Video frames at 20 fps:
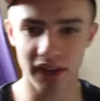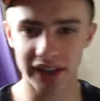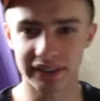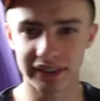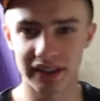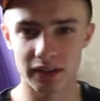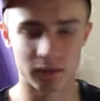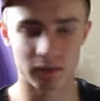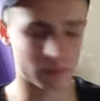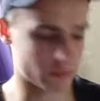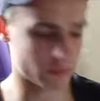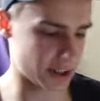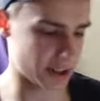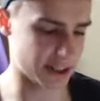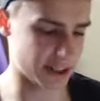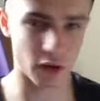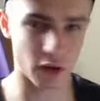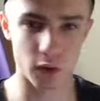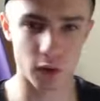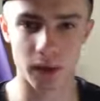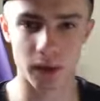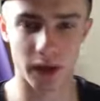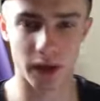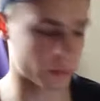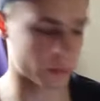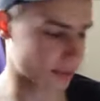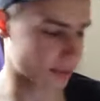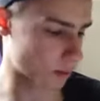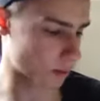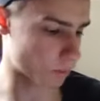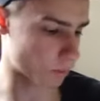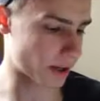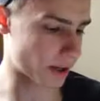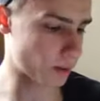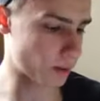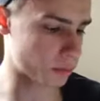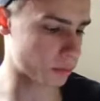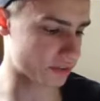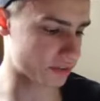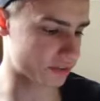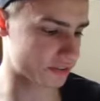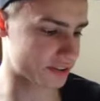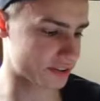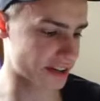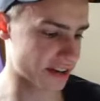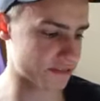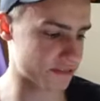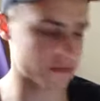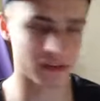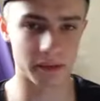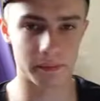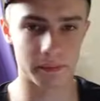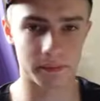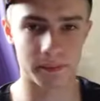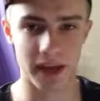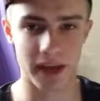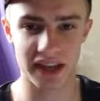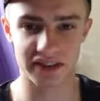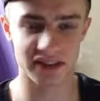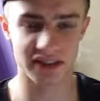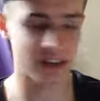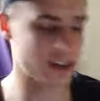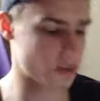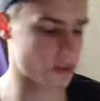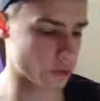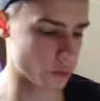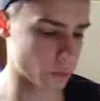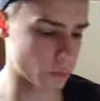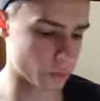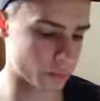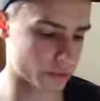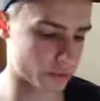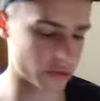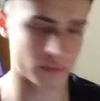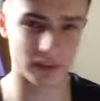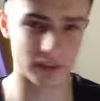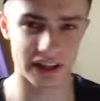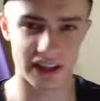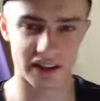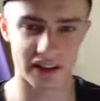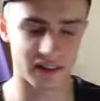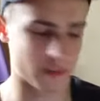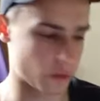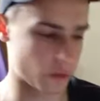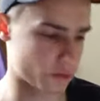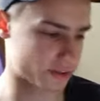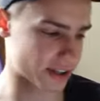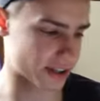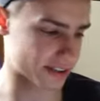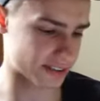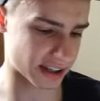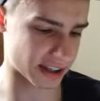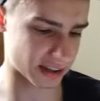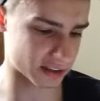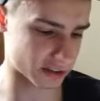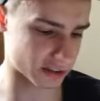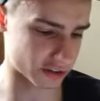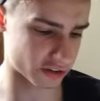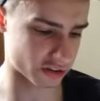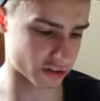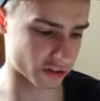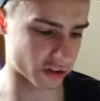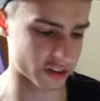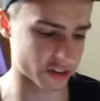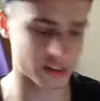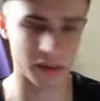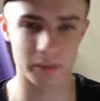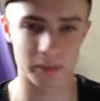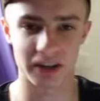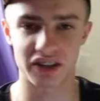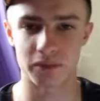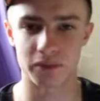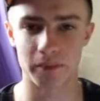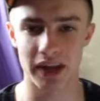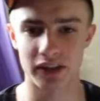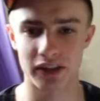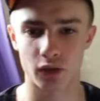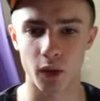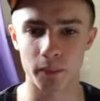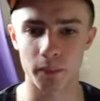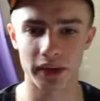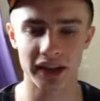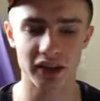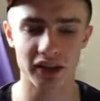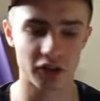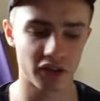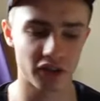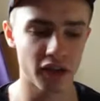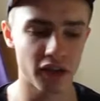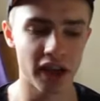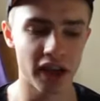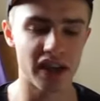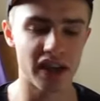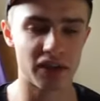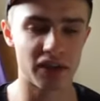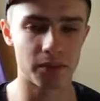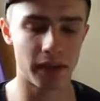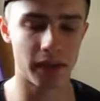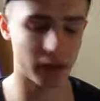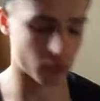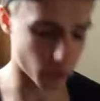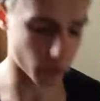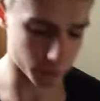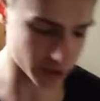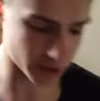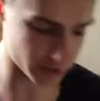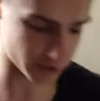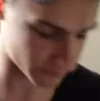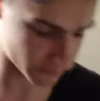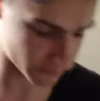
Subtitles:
didn't really go down well with who said that society is men dominated,